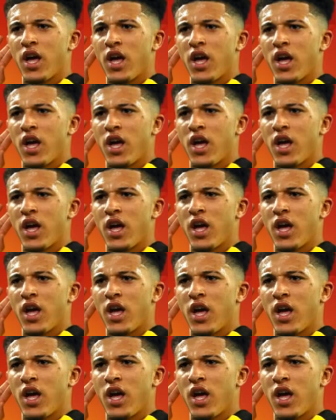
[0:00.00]

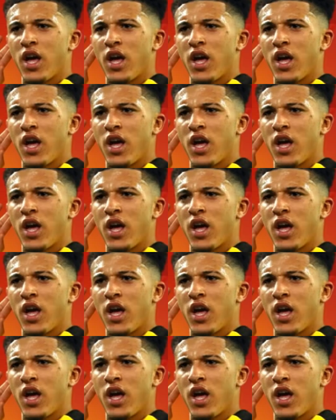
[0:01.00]

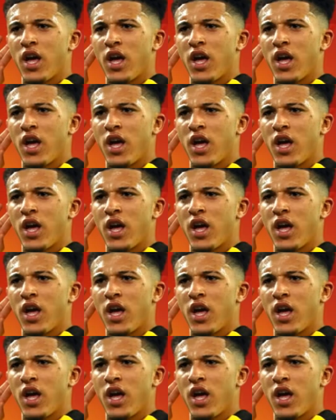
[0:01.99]

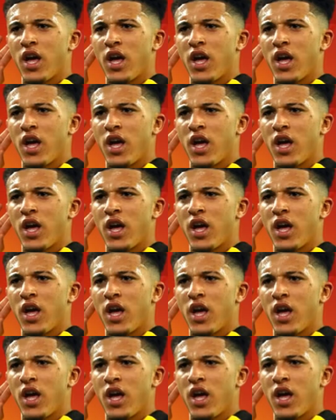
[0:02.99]

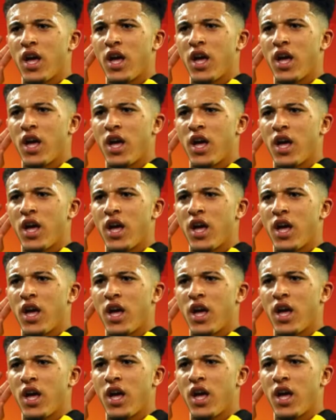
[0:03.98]

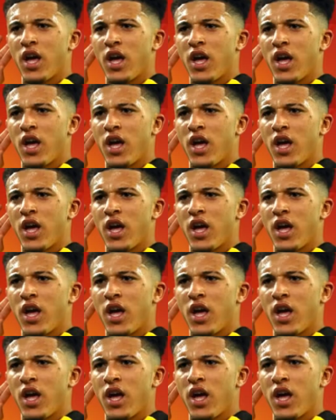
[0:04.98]

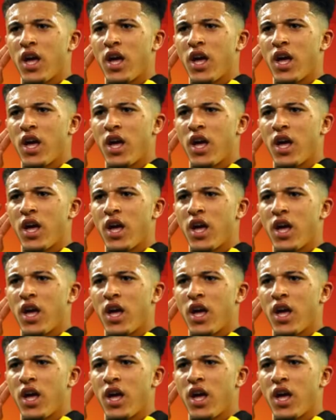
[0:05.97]

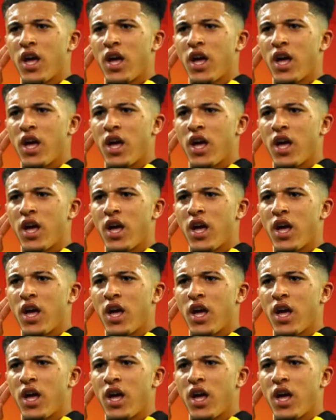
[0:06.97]

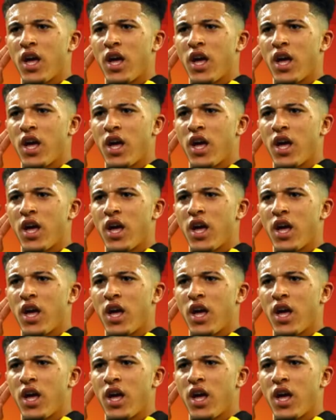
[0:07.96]
(not speaking)